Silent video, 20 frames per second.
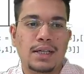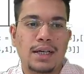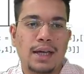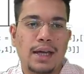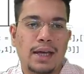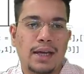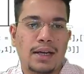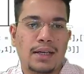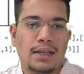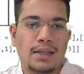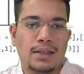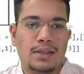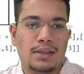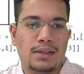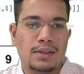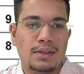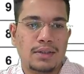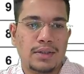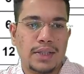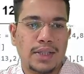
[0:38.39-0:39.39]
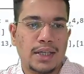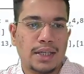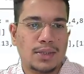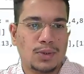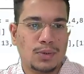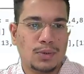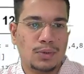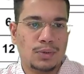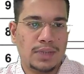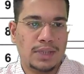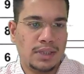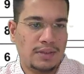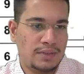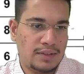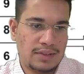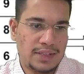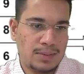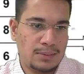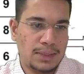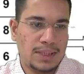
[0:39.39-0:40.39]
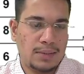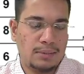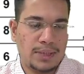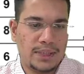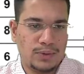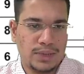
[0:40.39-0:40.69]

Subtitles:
And so they have given some examples.